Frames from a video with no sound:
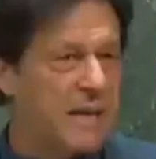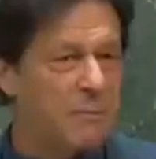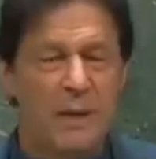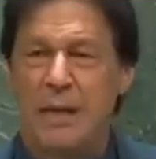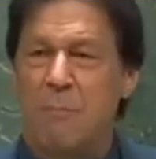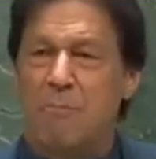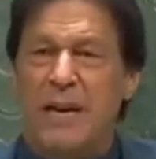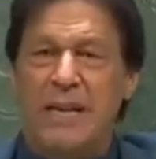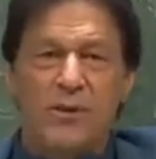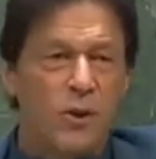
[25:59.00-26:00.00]
up.
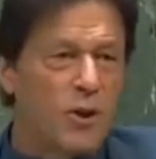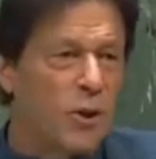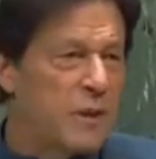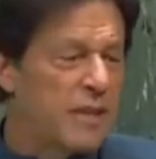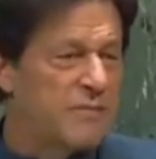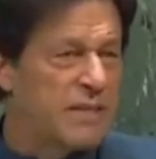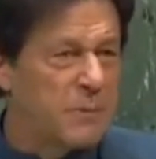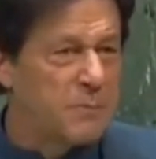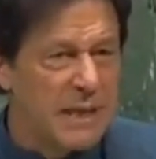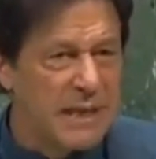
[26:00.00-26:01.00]
Parents don't know where they've
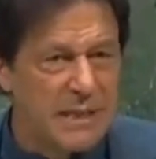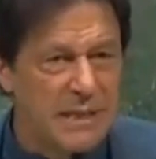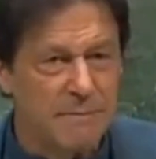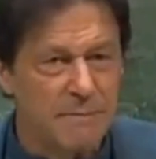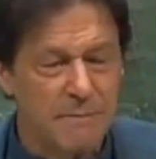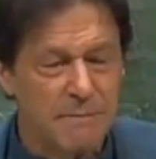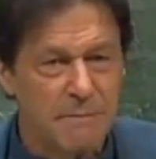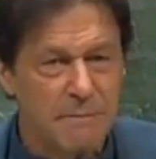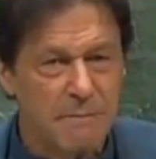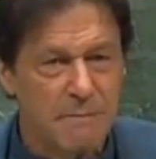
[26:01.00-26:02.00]
disappeared.
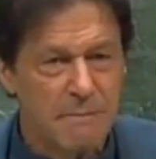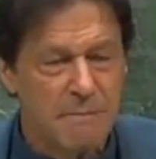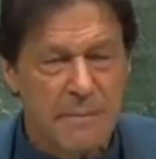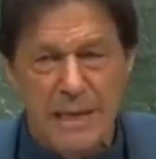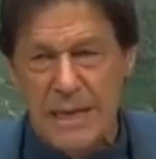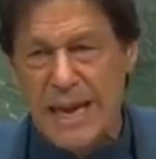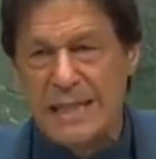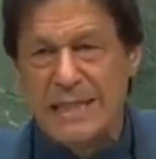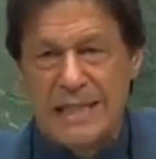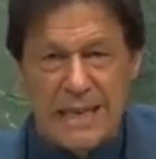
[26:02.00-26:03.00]

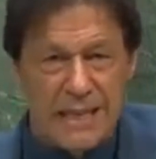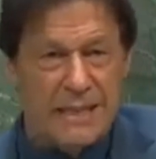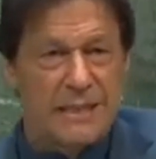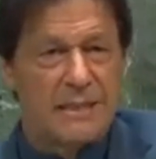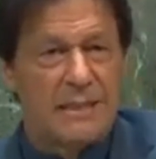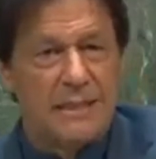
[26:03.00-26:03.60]
And then